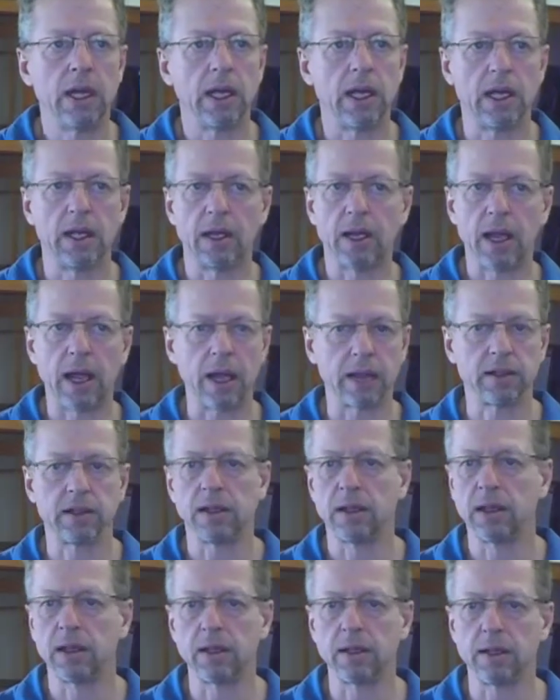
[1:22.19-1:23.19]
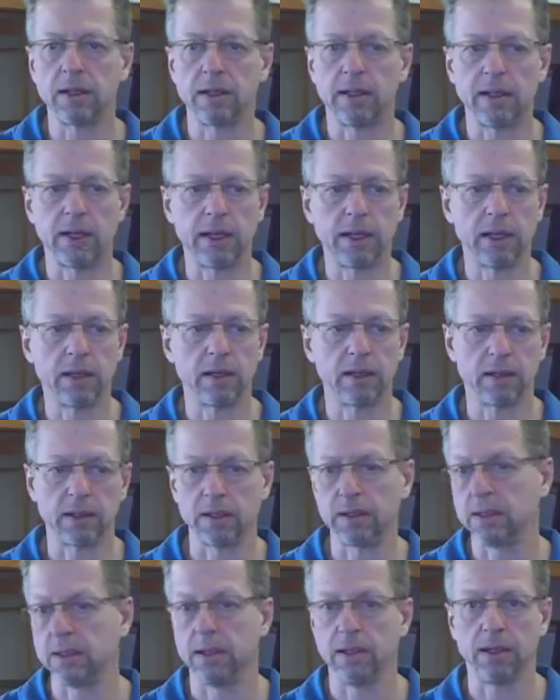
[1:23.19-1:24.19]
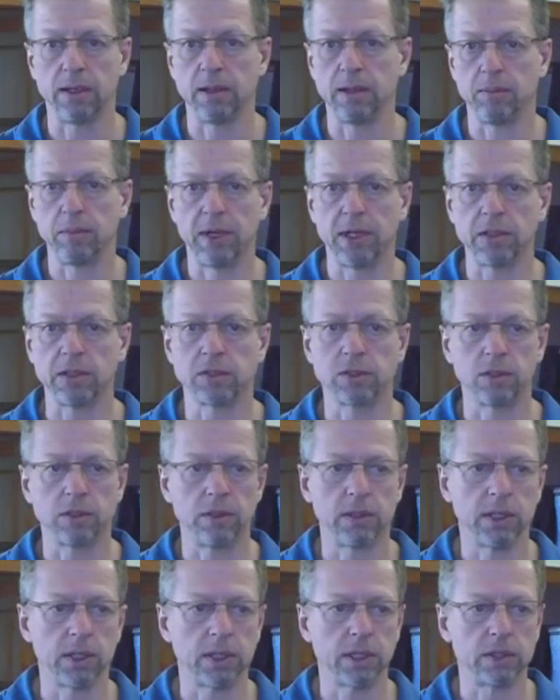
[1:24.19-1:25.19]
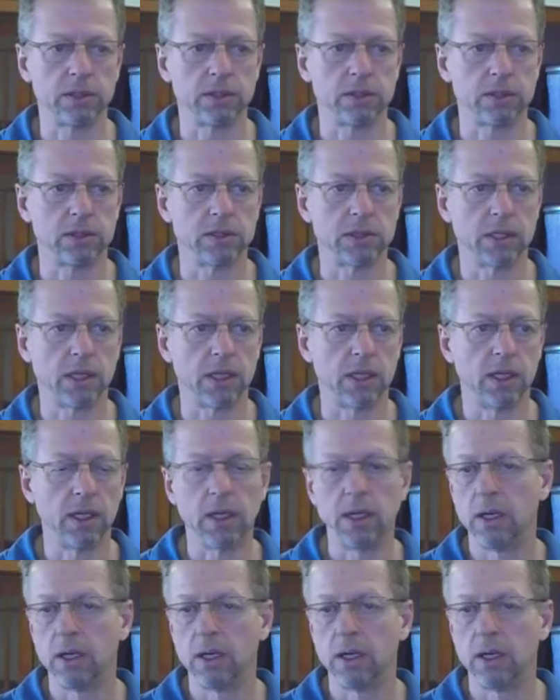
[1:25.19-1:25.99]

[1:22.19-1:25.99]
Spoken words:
and at the end of the day, or at the end of my stirring, I should say,